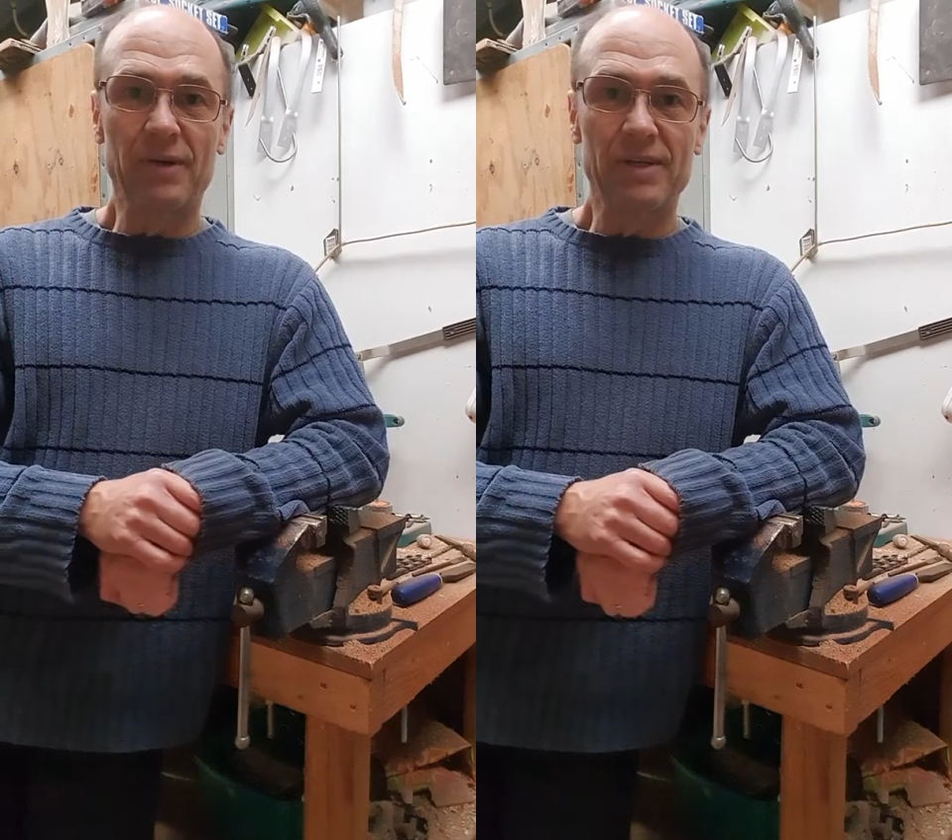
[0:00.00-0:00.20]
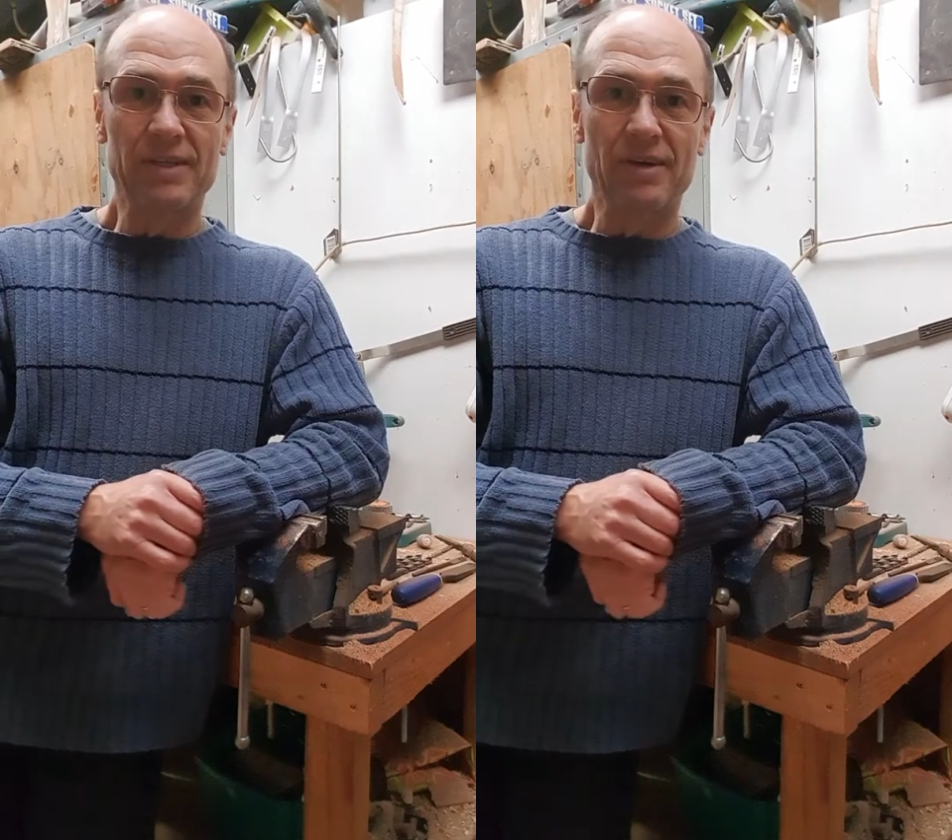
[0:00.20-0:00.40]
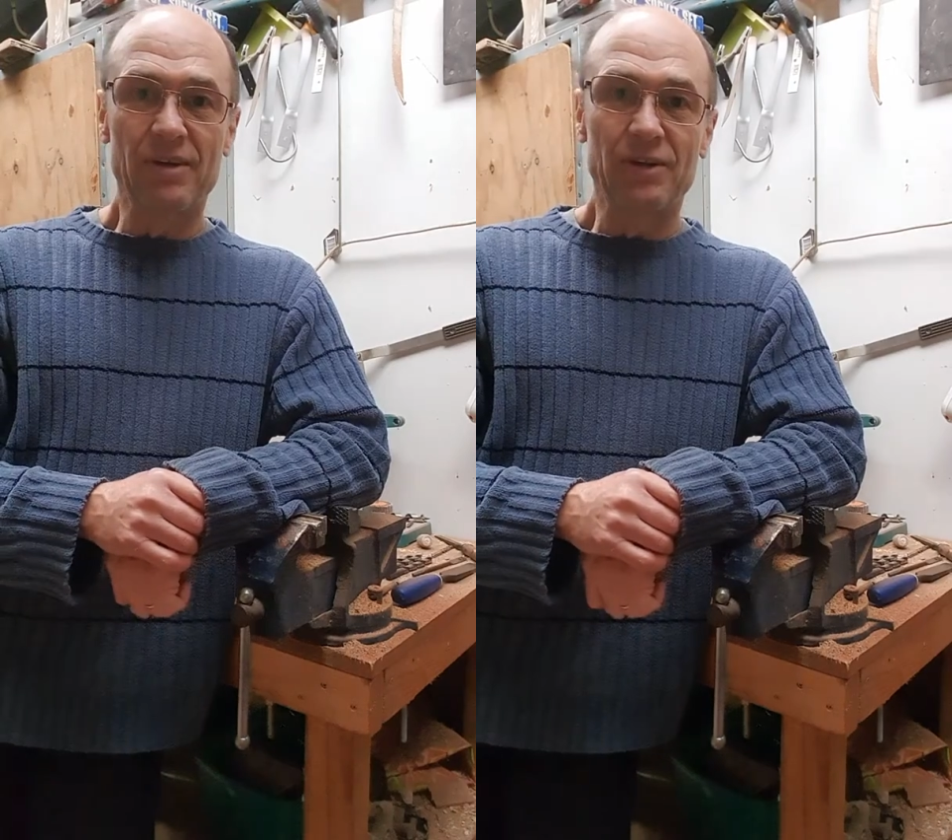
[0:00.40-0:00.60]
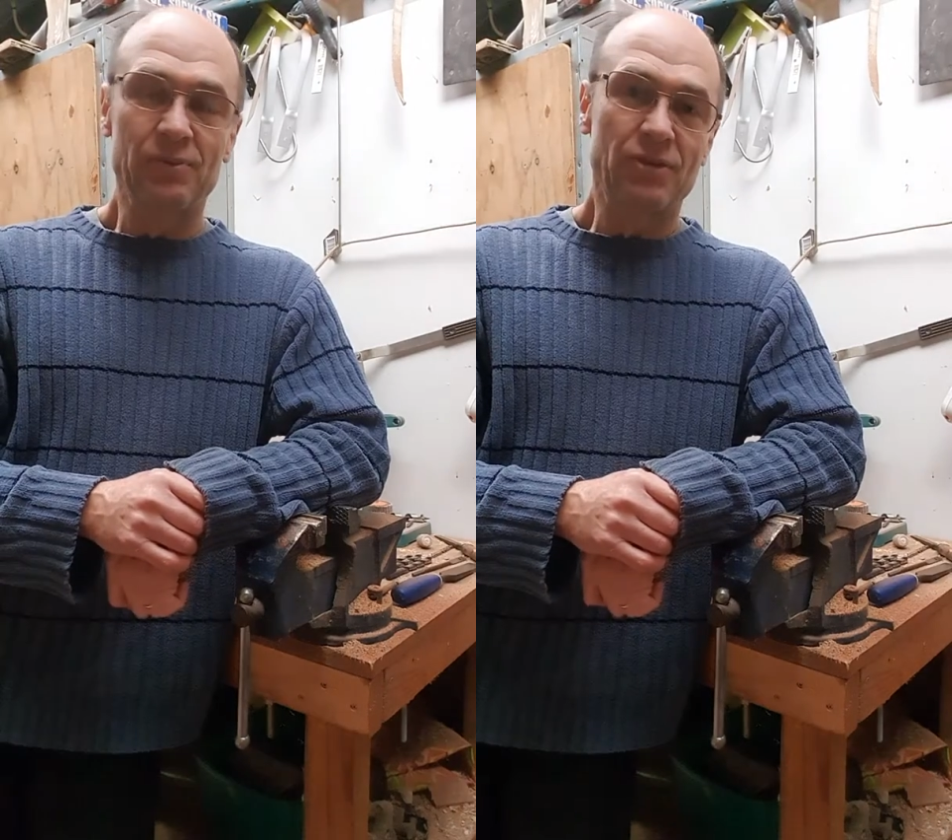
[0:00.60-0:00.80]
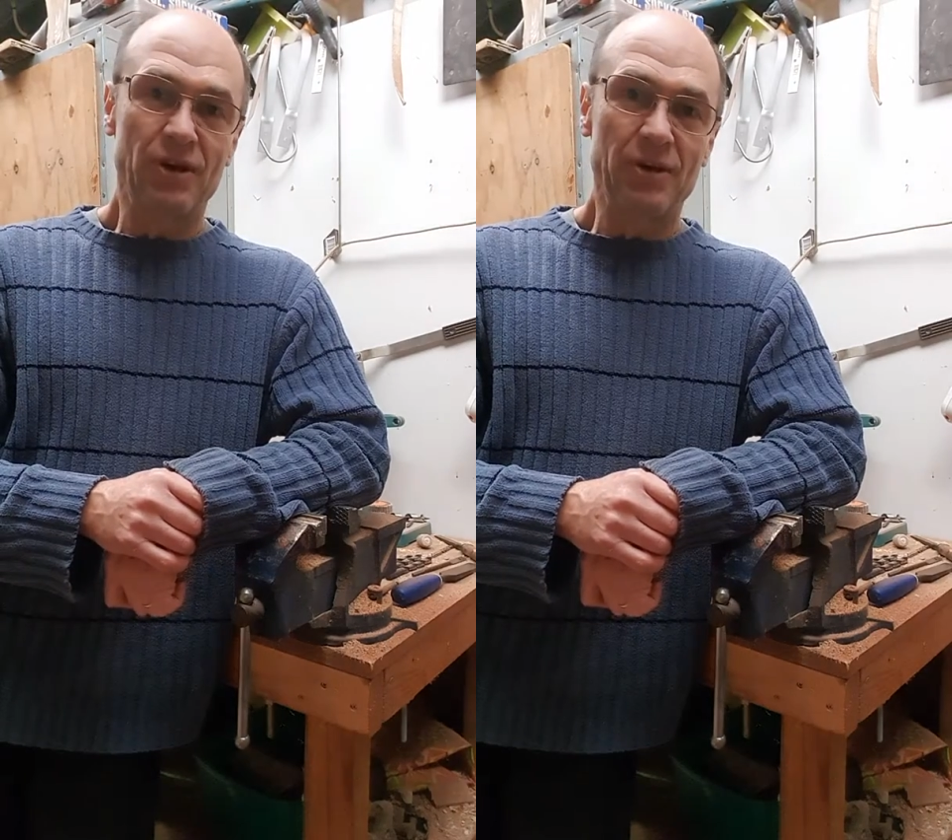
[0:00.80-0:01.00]
I decided it
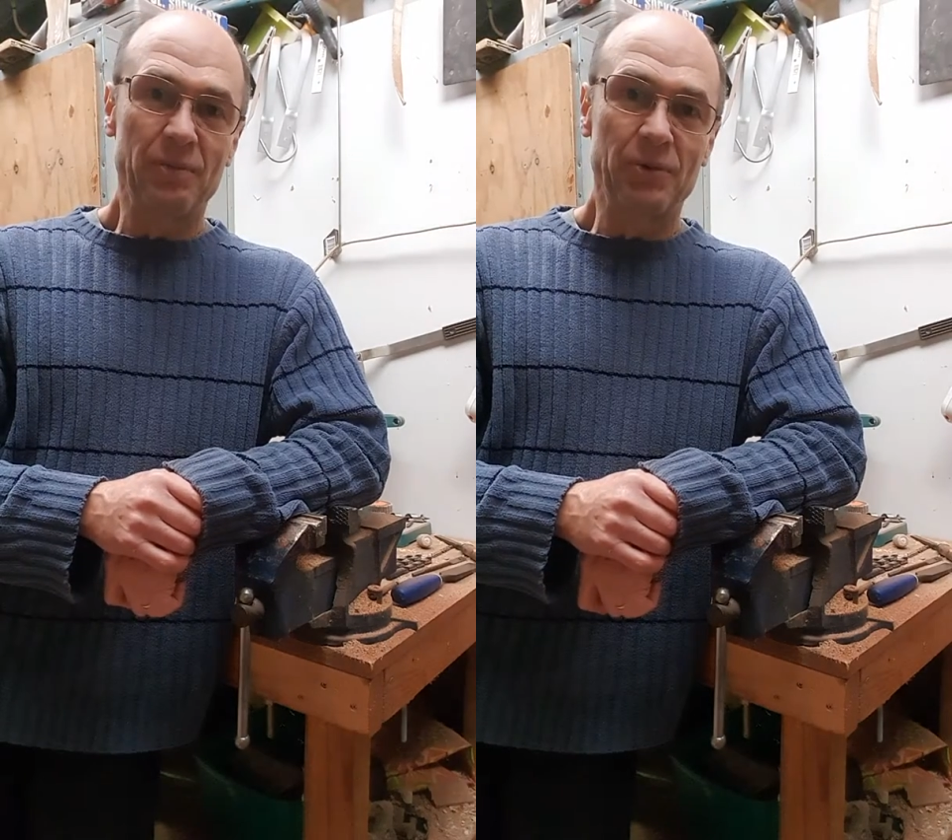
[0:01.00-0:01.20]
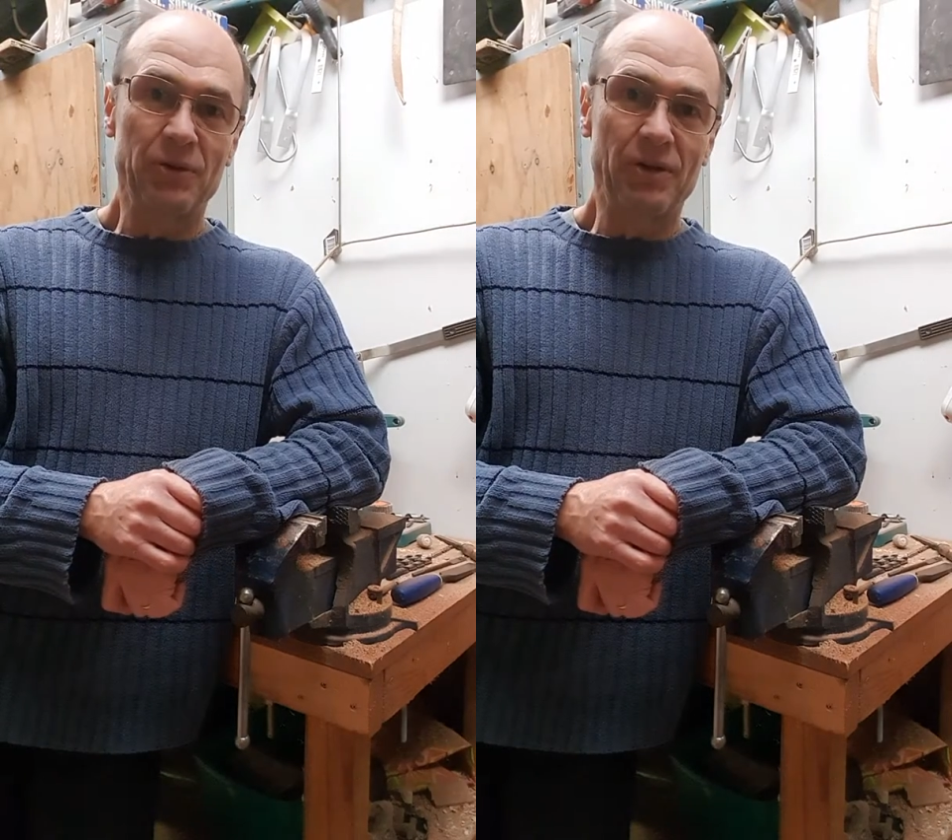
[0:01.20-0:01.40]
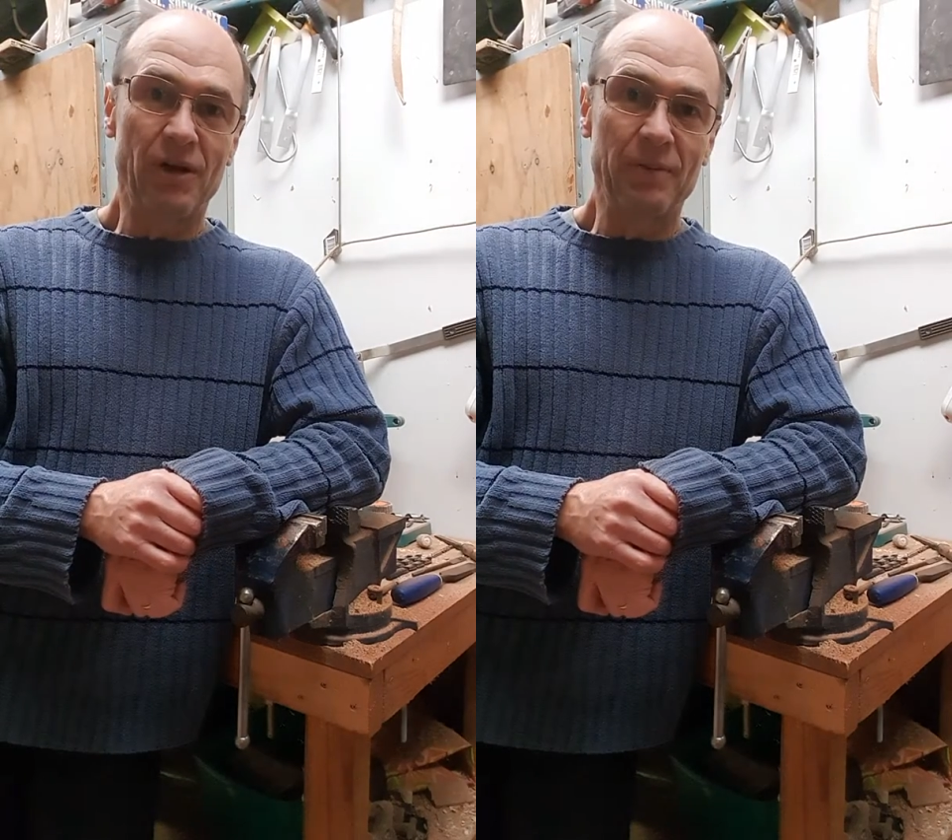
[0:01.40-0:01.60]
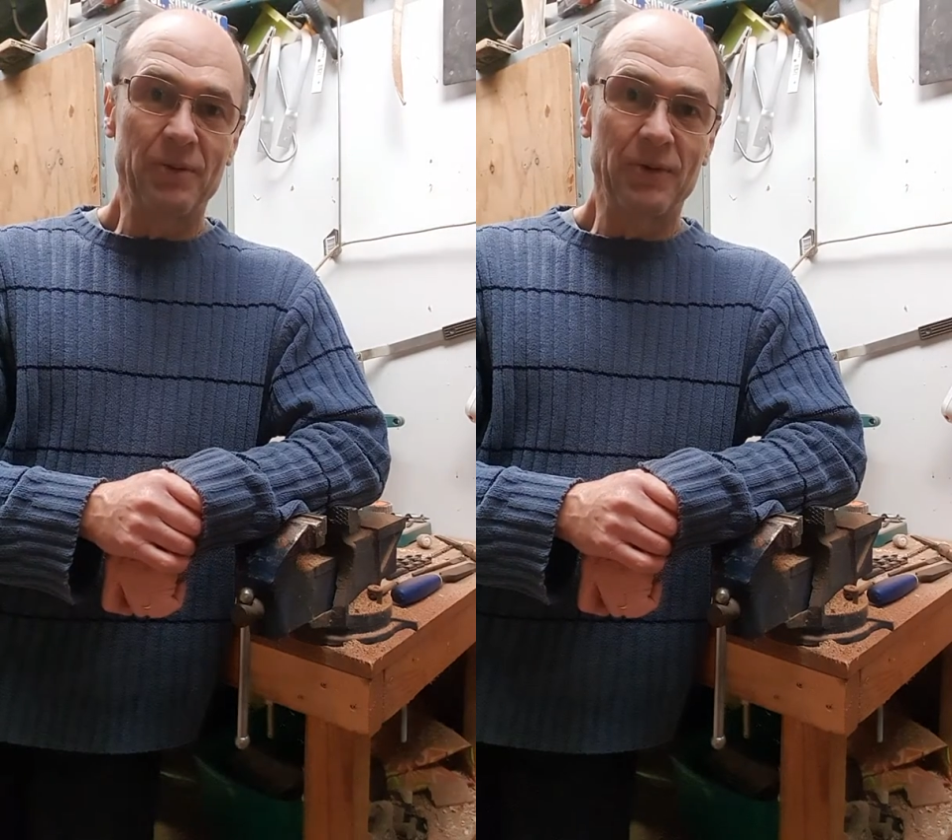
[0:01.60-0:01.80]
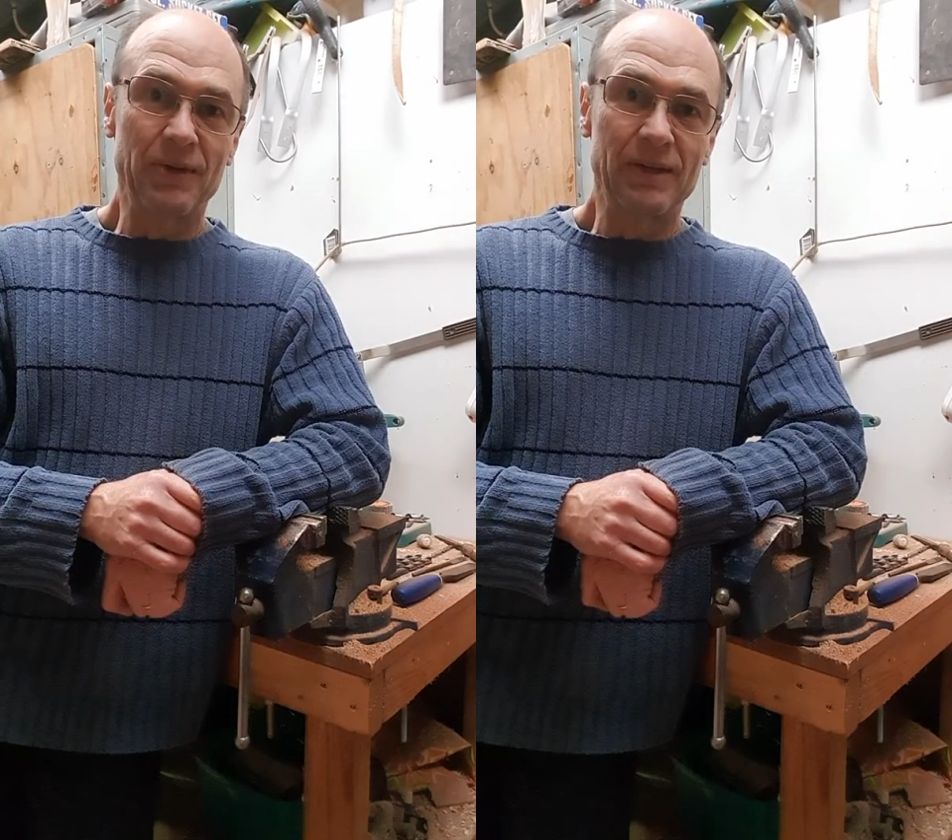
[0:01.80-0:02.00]
was time to build a climbing
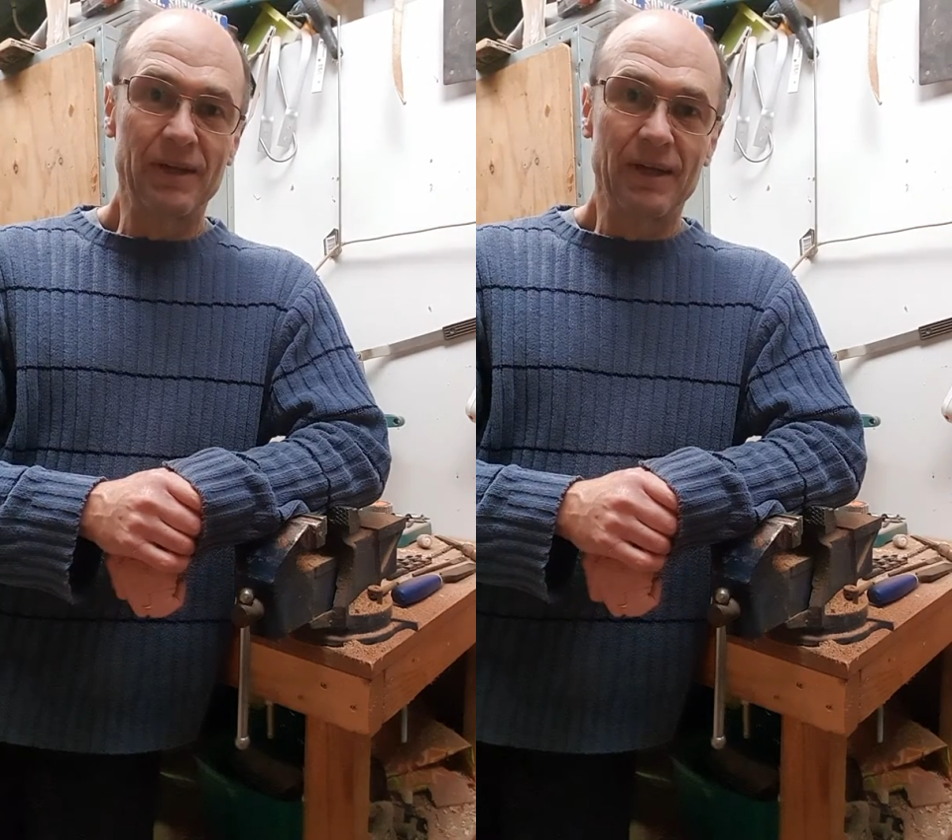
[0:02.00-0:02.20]
wall.